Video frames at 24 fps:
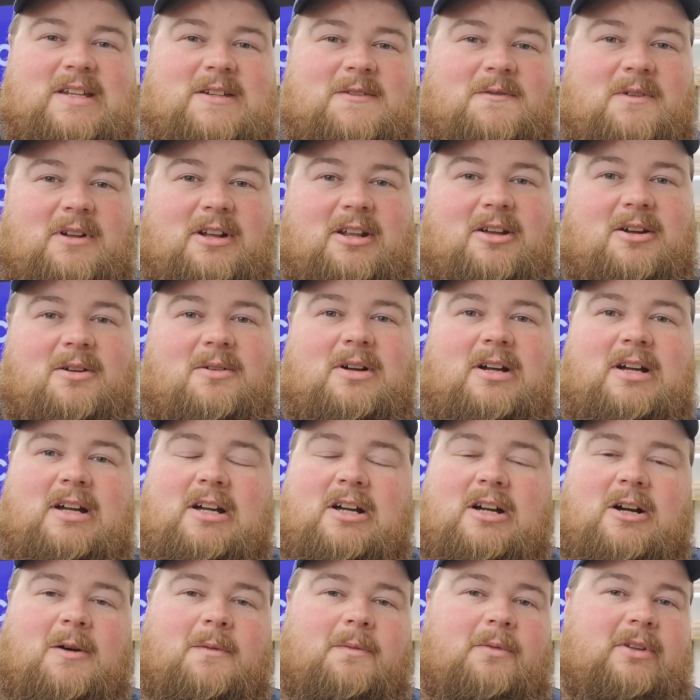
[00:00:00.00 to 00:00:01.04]
this video.
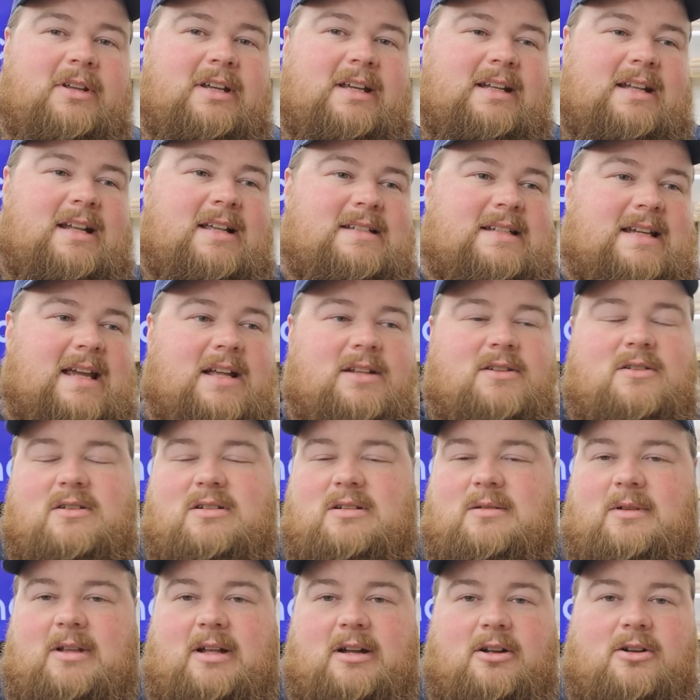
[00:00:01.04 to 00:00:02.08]
Hopefully it does answer
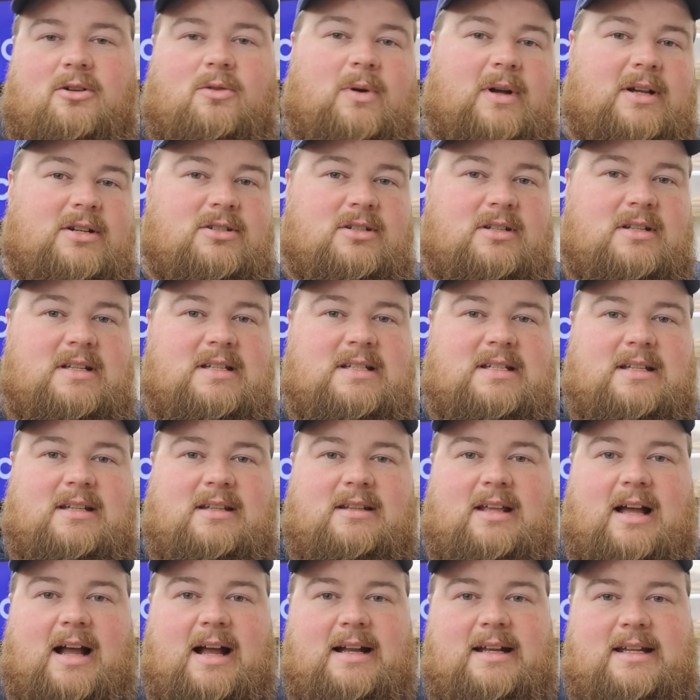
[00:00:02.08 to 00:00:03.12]
a lot of questions
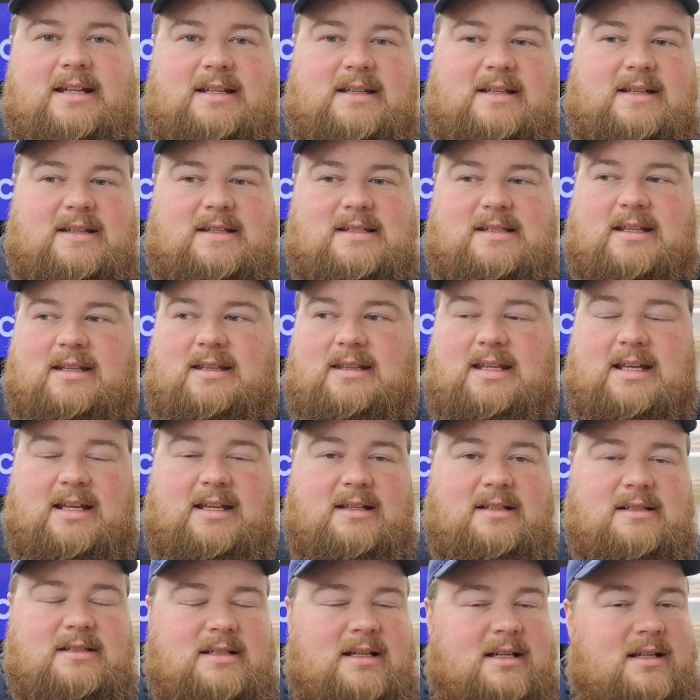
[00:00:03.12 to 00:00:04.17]
and ideas and
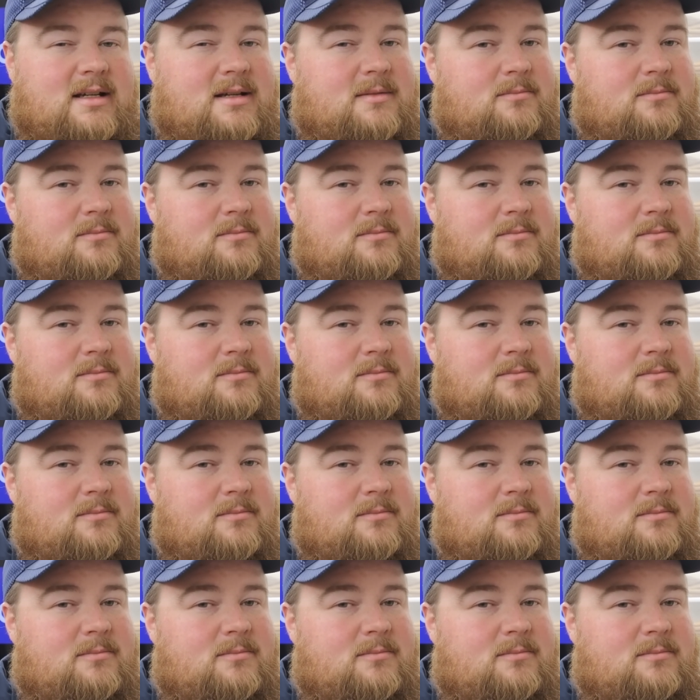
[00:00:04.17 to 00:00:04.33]
things.